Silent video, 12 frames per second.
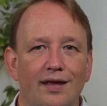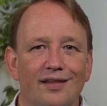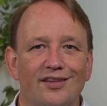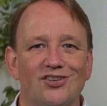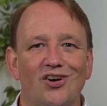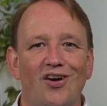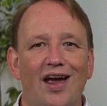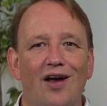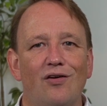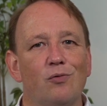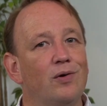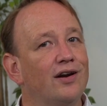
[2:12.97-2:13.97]
The
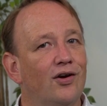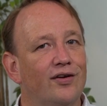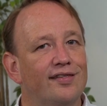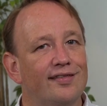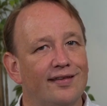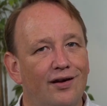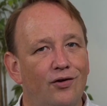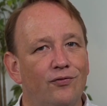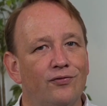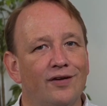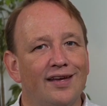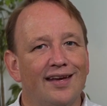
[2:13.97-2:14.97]
Johari window
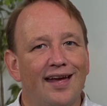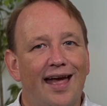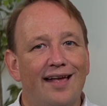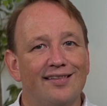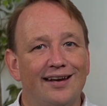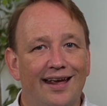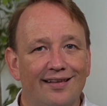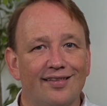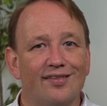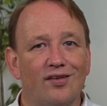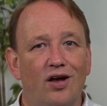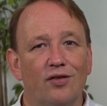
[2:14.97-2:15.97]
itself, as an
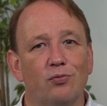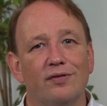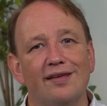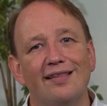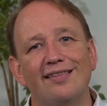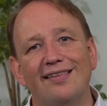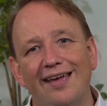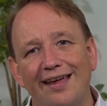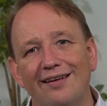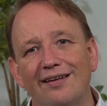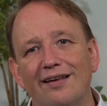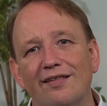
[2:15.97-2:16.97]
exercise, was
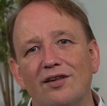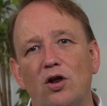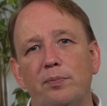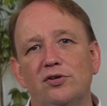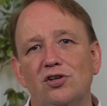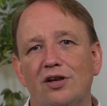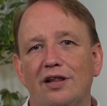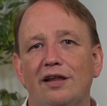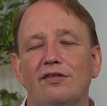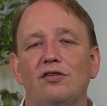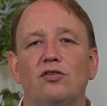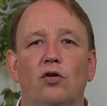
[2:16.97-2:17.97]
intended as an opportunity
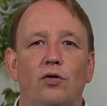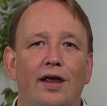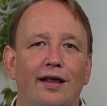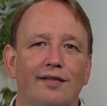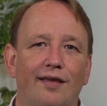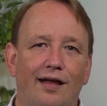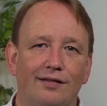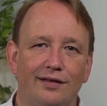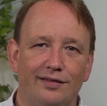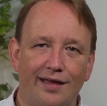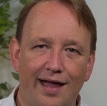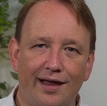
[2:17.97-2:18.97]
to do exactly
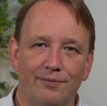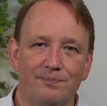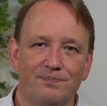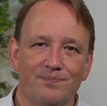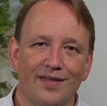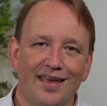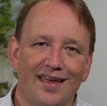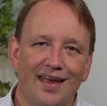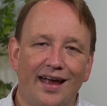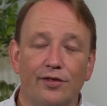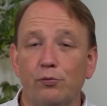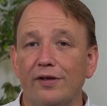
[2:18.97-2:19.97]
that.
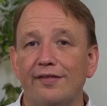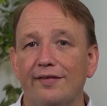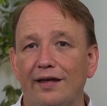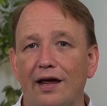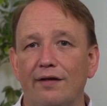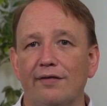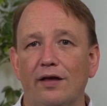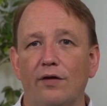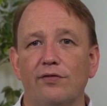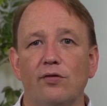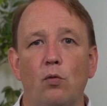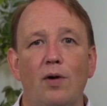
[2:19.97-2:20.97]
As we see
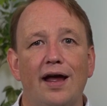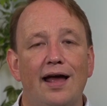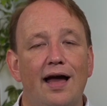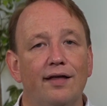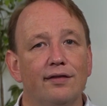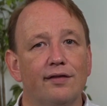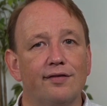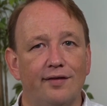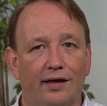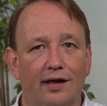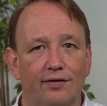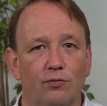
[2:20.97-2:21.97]
ourselves the way others
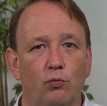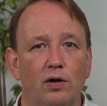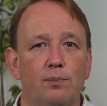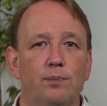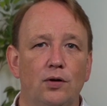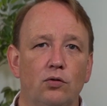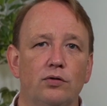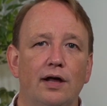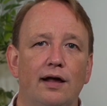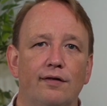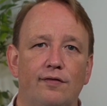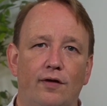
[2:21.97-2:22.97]
see us, we build
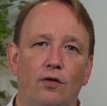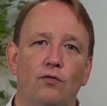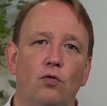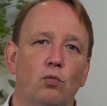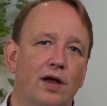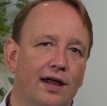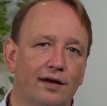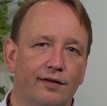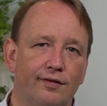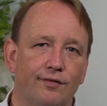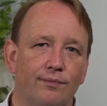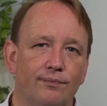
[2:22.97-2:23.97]
our
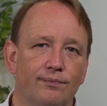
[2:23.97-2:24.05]
self-awareness.